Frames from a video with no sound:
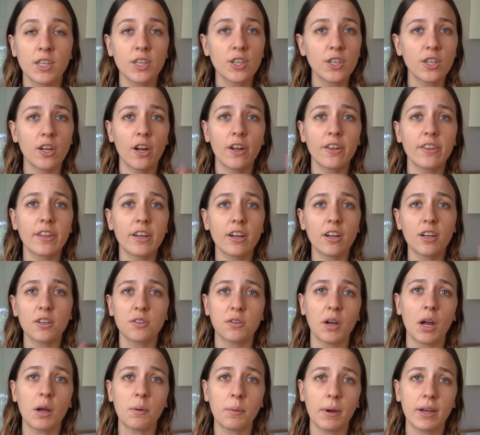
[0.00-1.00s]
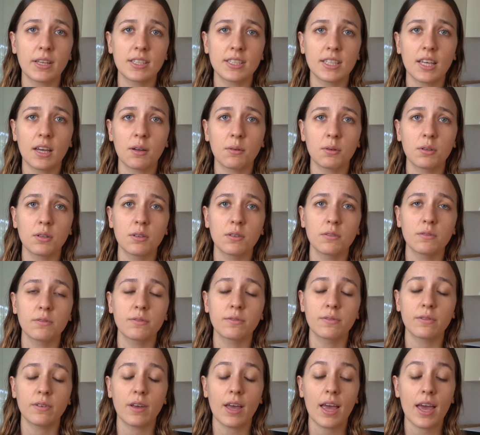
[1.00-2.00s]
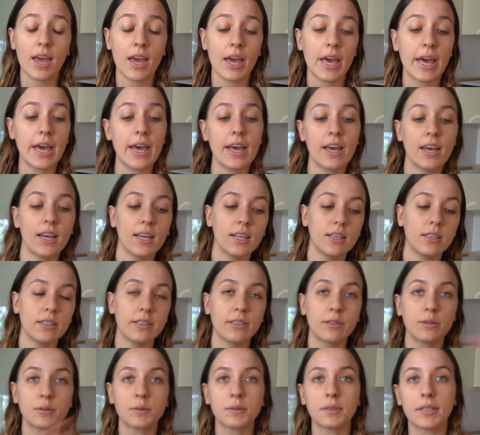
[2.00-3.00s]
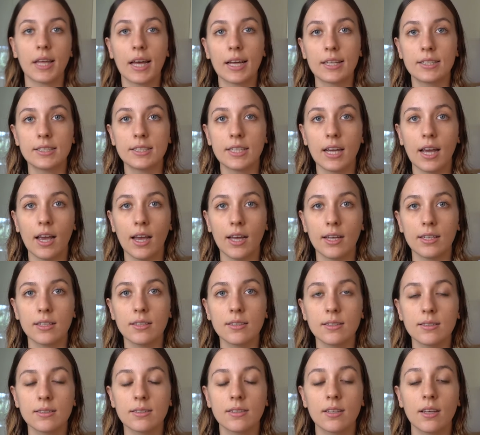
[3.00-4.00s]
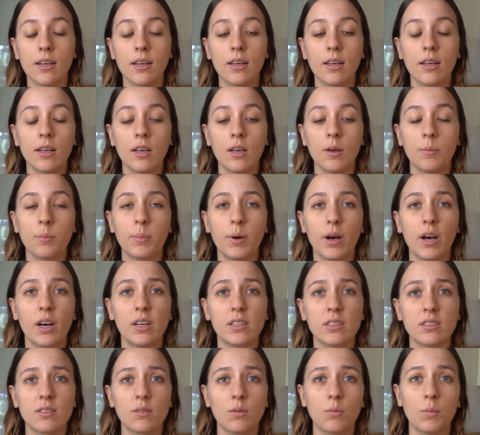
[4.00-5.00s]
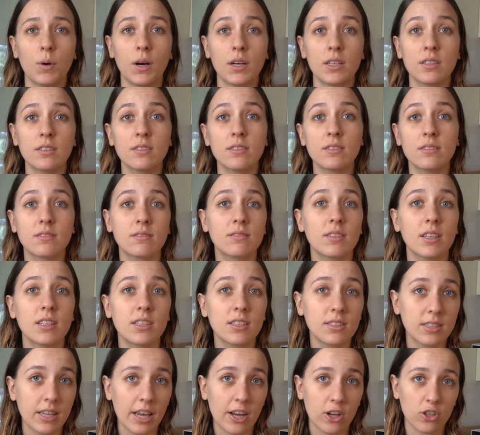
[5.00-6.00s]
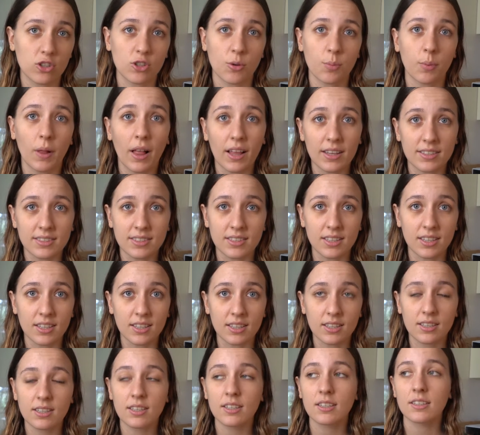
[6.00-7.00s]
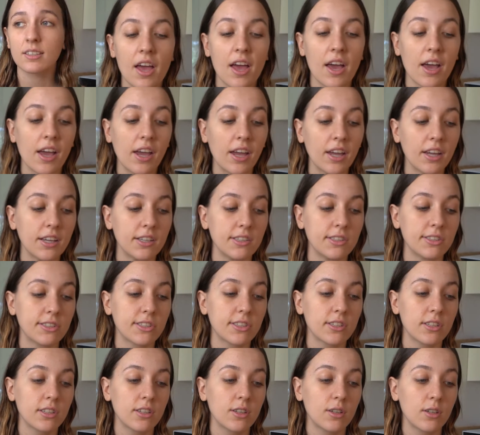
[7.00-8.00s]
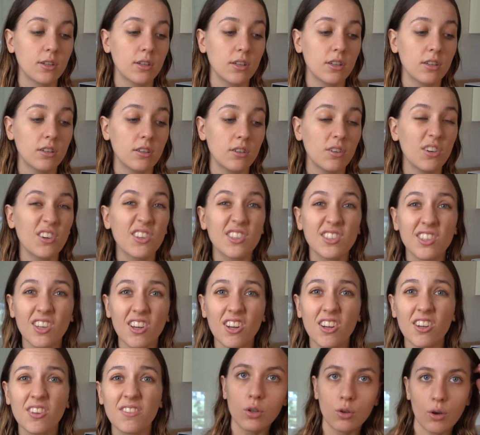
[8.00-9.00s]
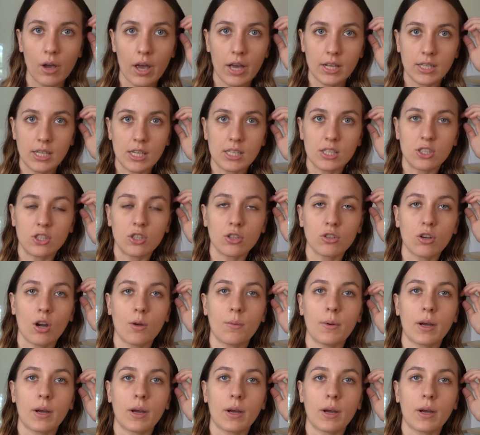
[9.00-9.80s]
You know, they're a great way to get rid of hair and all that jazz, but one, they're just extra plastic, and also your hair tends to grow